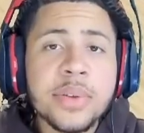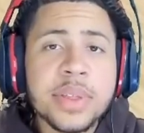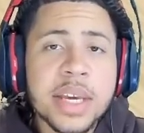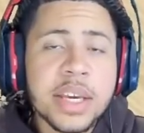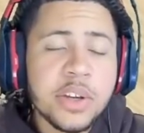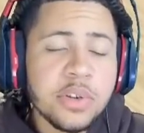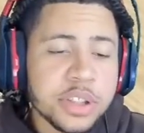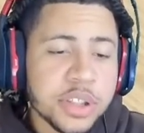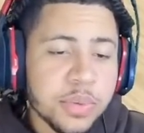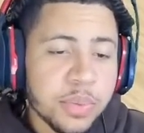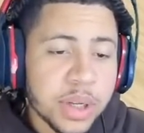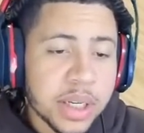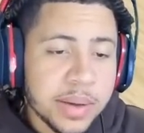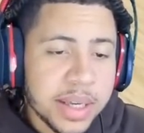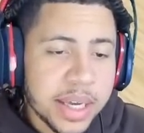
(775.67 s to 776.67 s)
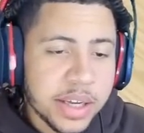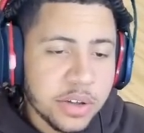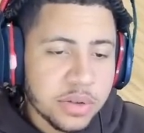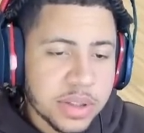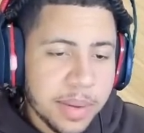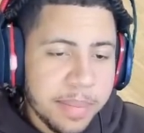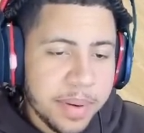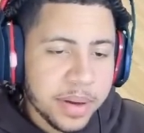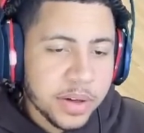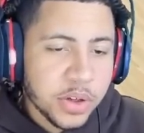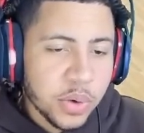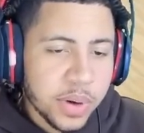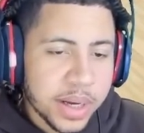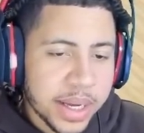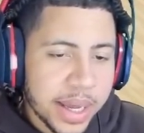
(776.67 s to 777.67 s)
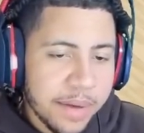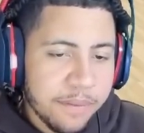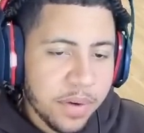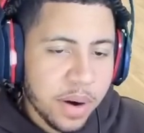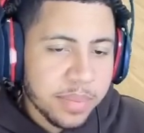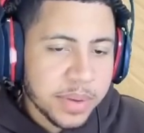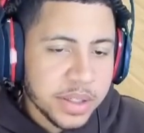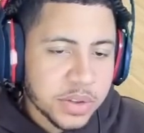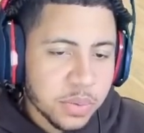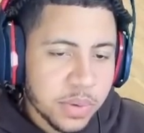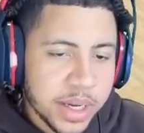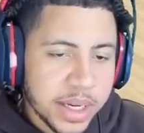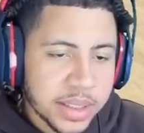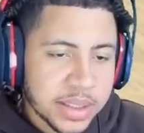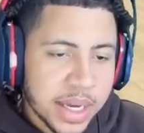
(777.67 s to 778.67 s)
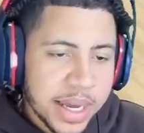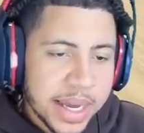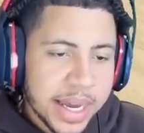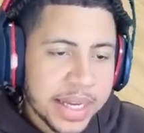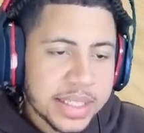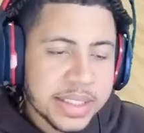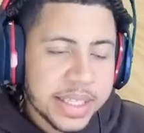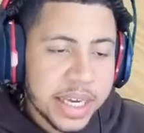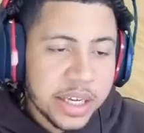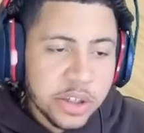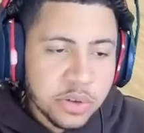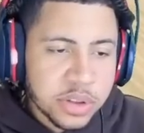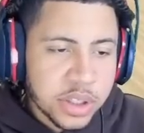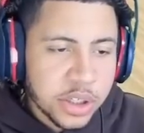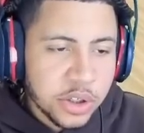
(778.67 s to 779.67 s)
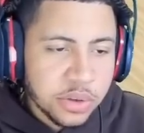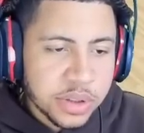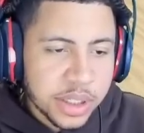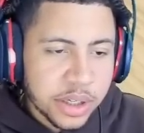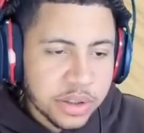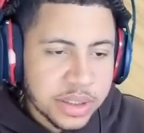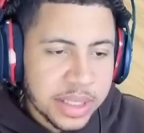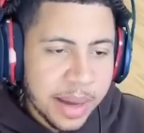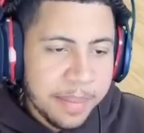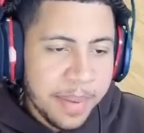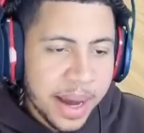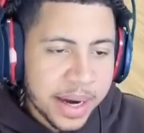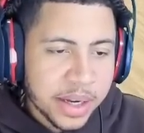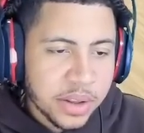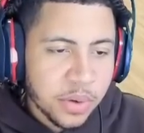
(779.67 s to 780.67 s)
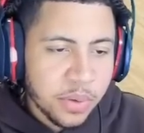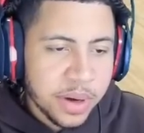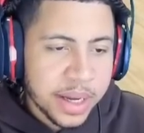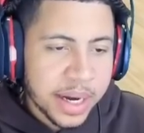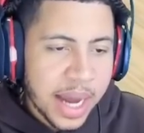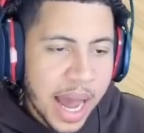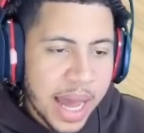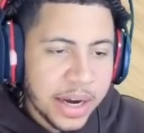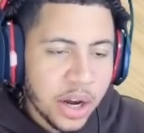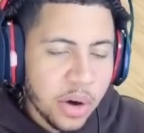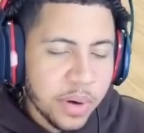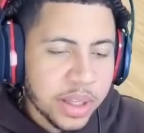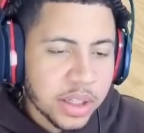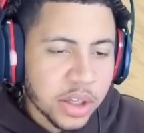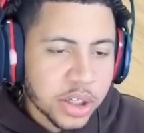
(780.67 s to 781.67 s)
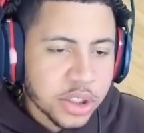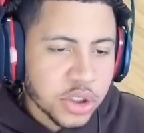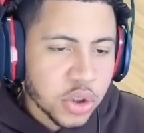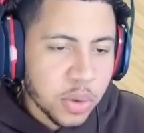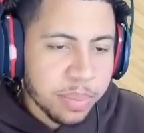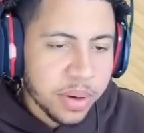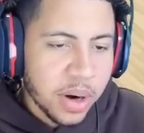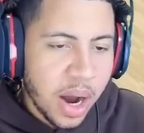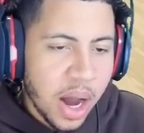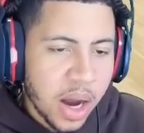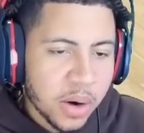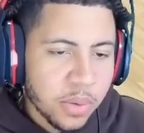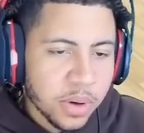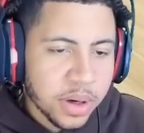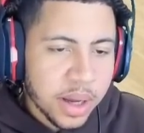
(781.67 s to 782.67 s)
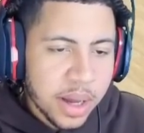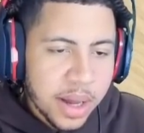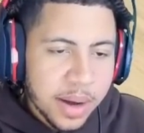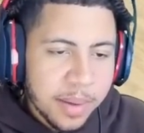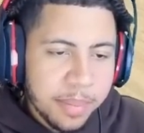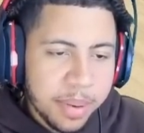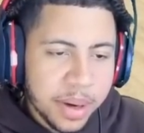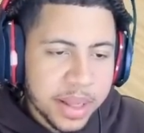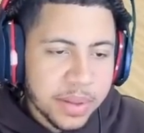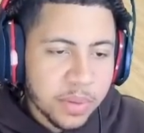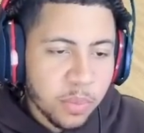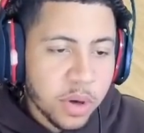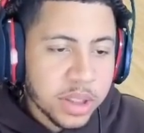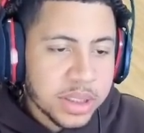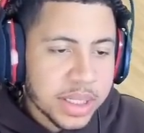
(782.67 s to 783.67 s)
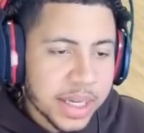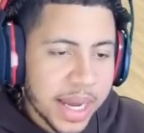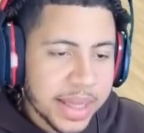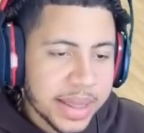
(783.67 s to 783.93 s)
thing you should really get used to doing from these wings is get used to using your step back in the wing. I know it looks super awkward, but once again,